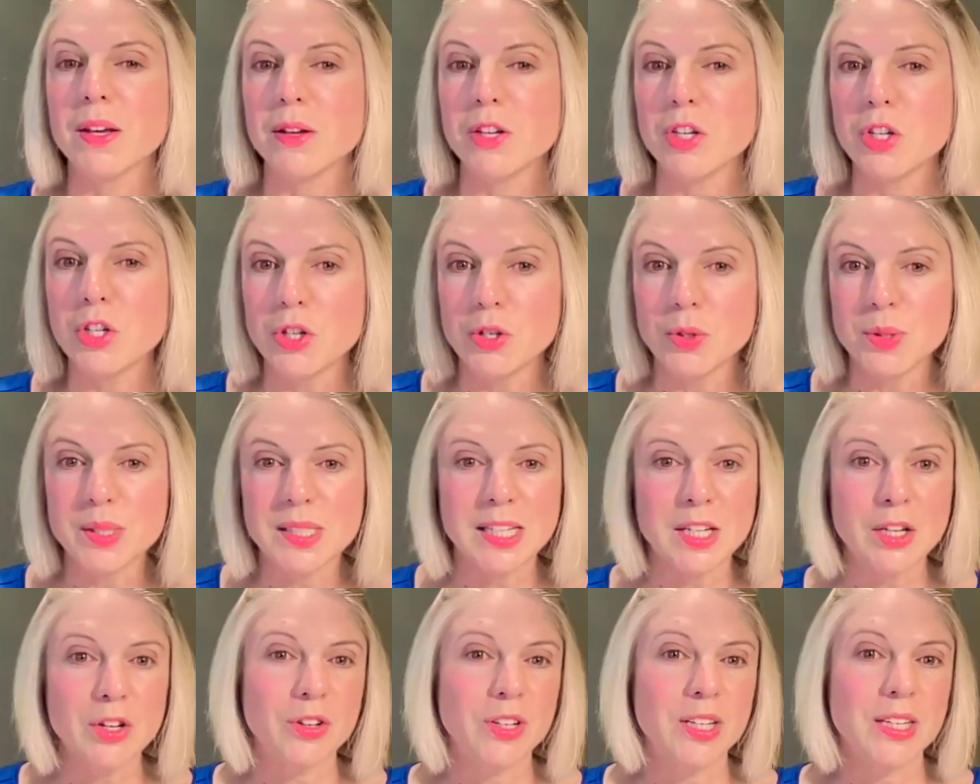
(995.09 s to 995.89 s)

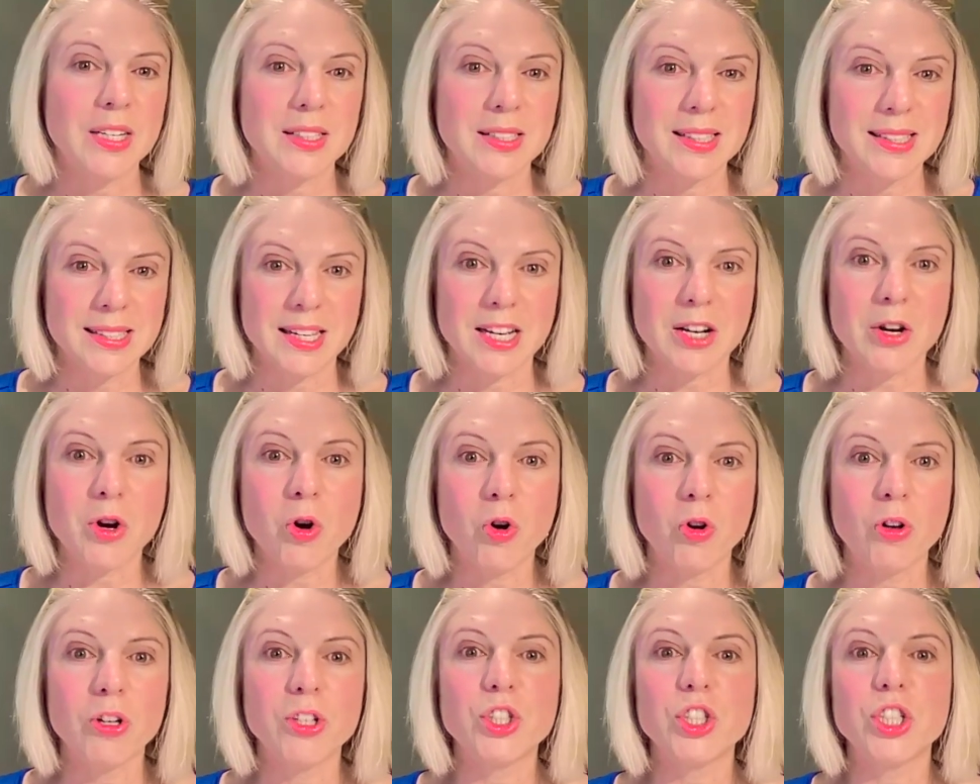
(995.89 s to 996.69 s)
using Jungian
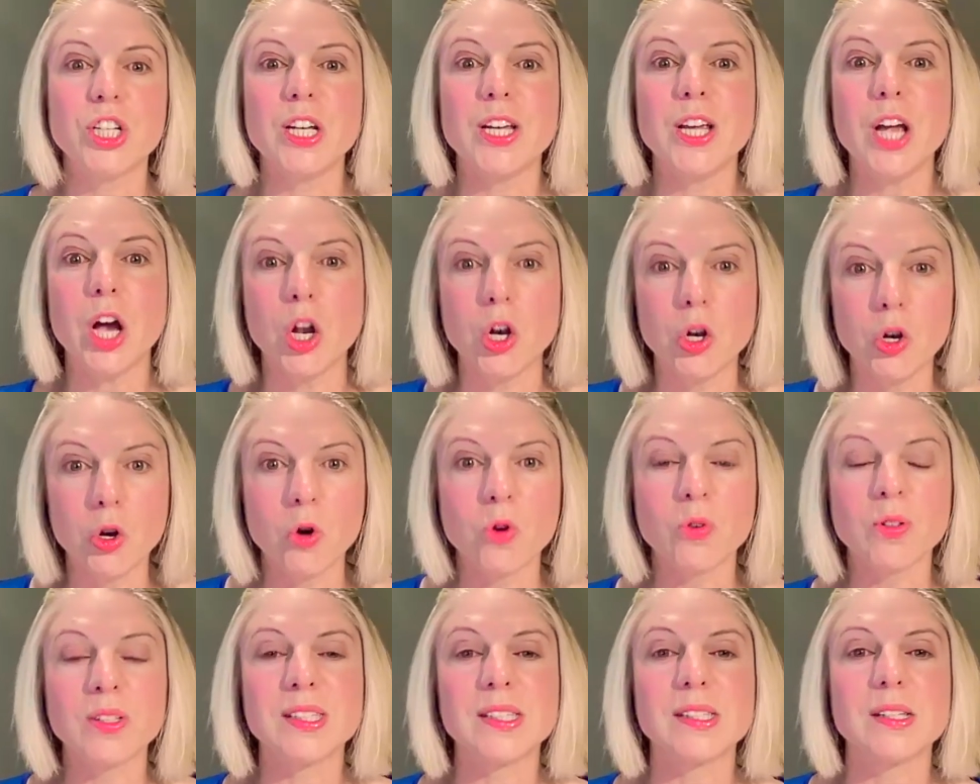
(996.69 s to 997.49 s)
psychology
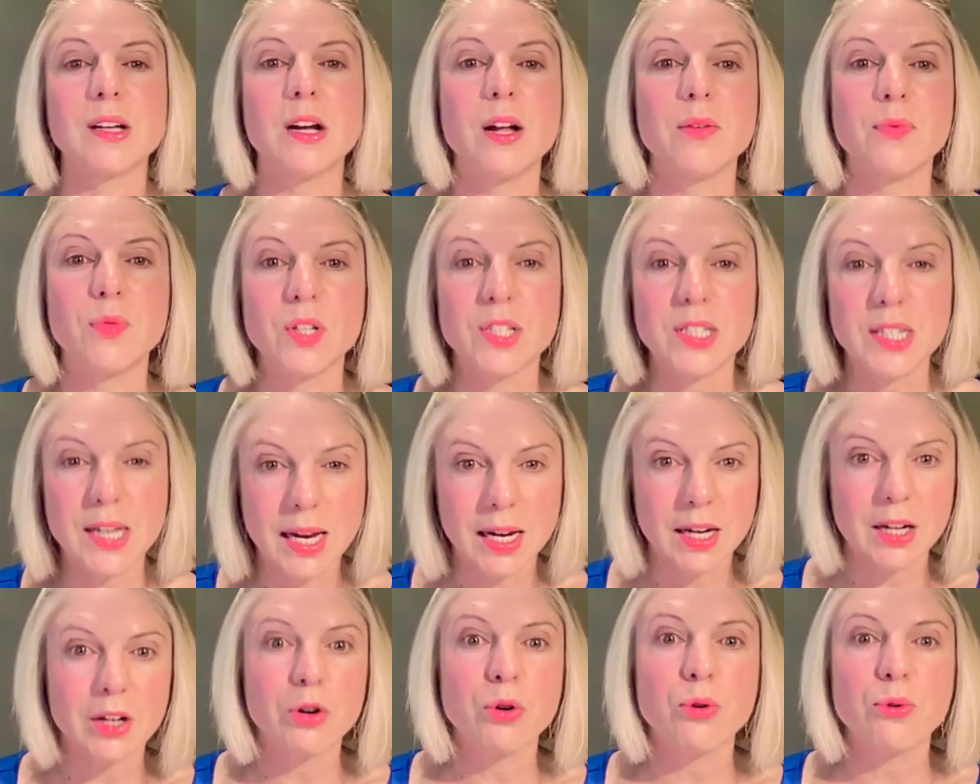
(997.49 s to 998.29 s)
alongside the
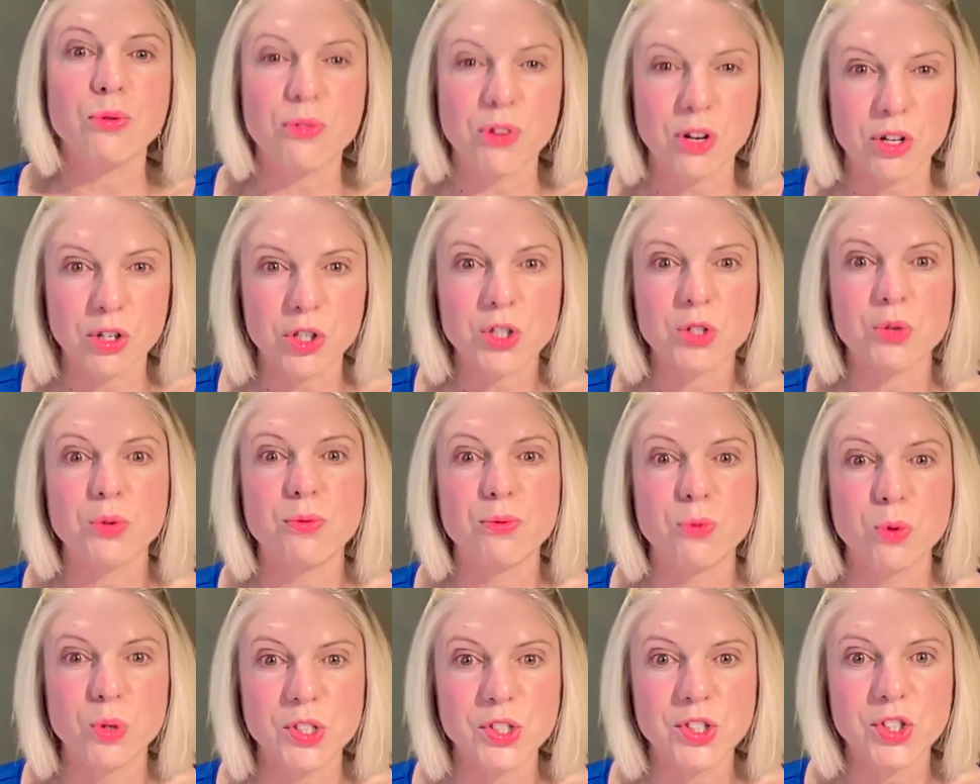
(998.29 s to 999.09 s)
technical functional
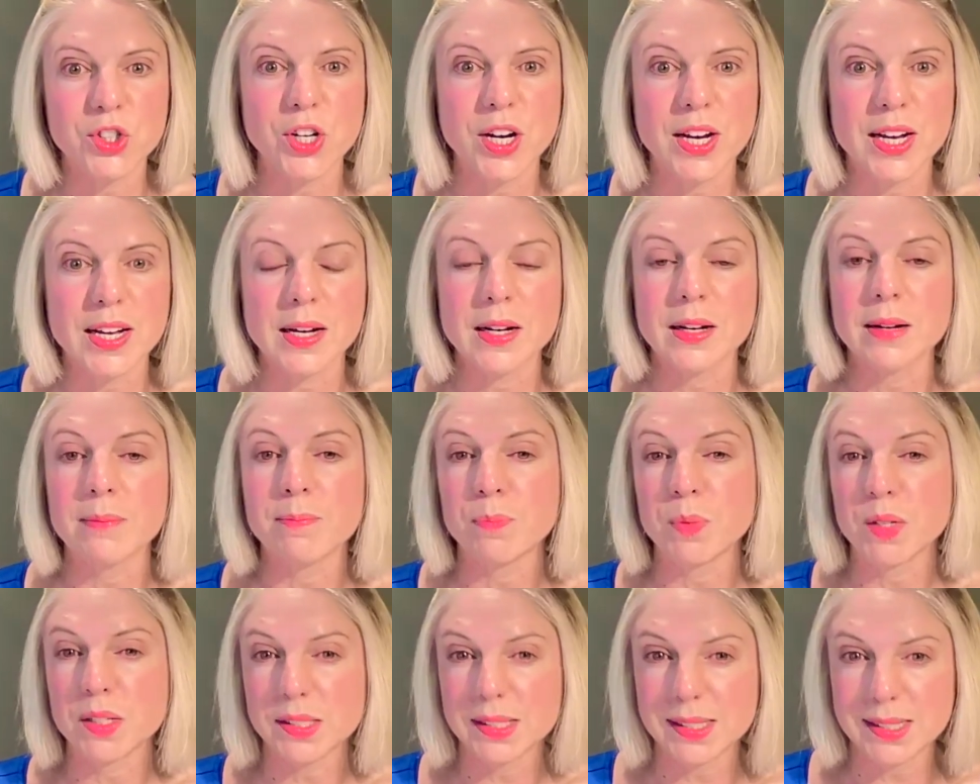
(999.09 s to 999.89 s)
voice training
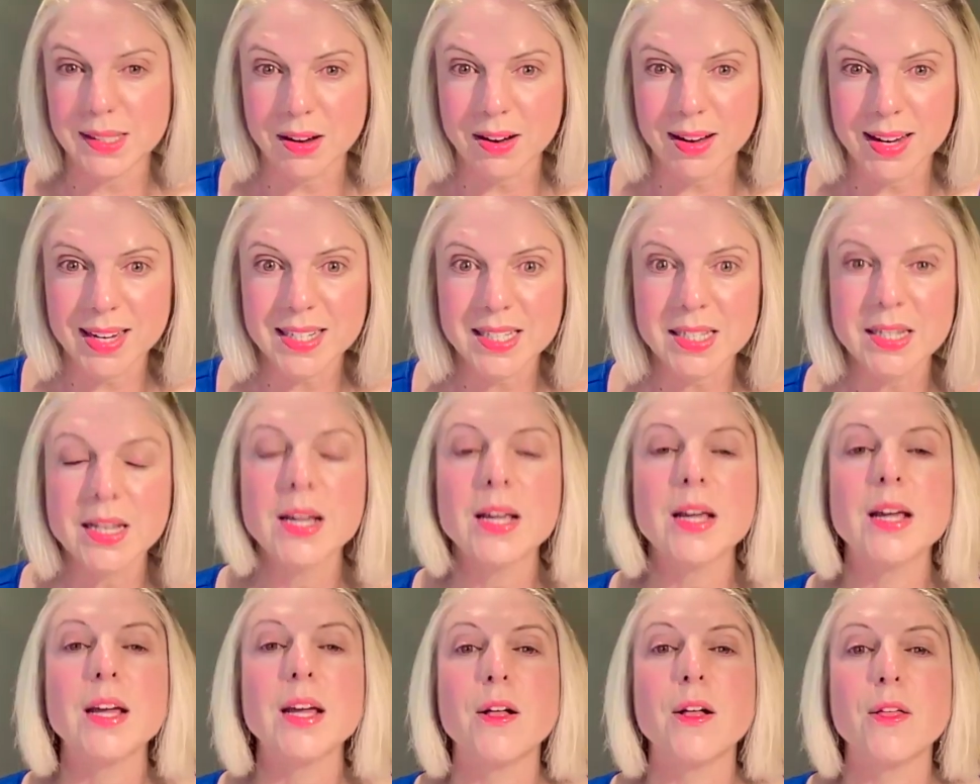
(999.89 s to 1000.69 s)
side,
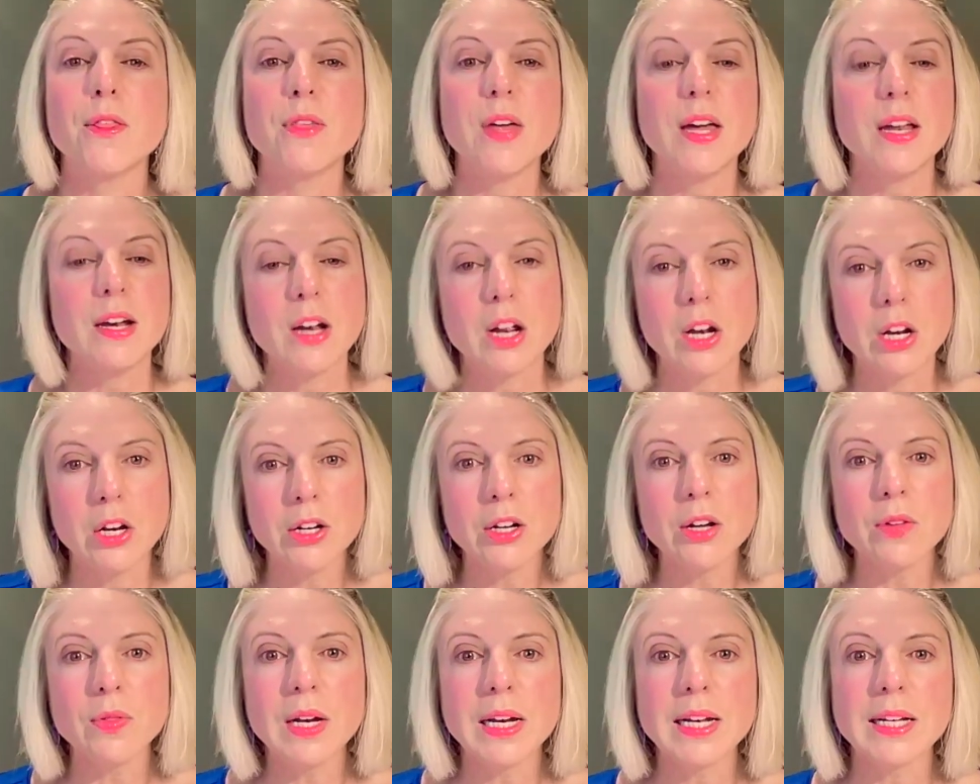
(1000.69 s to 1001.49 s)
then
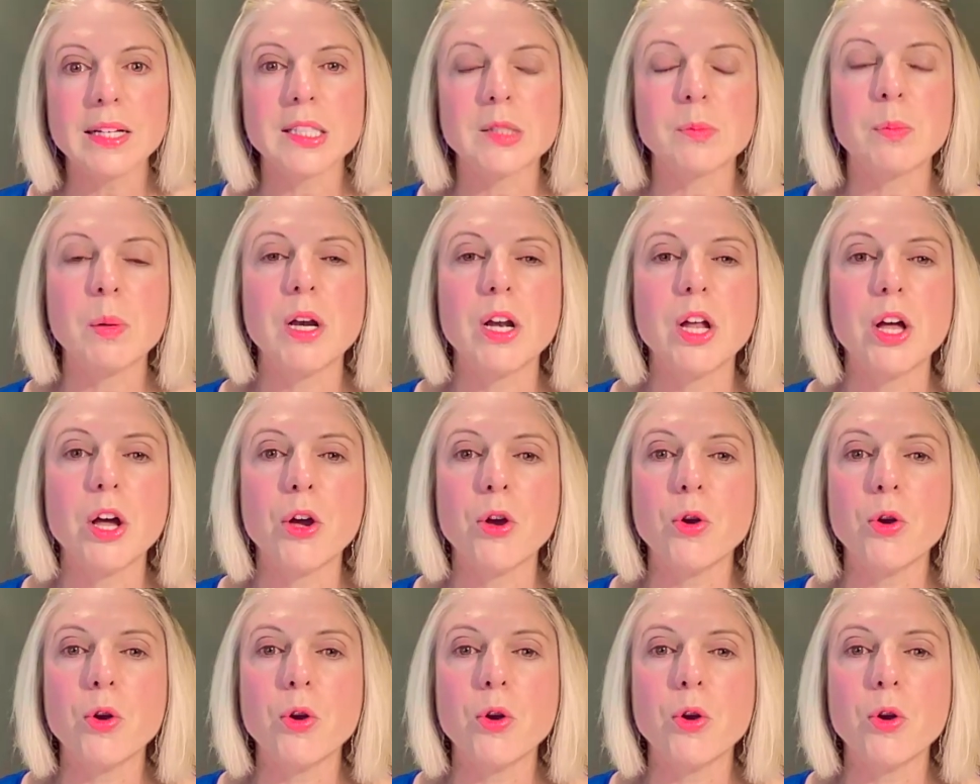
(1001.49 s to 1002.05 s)
look at the links below.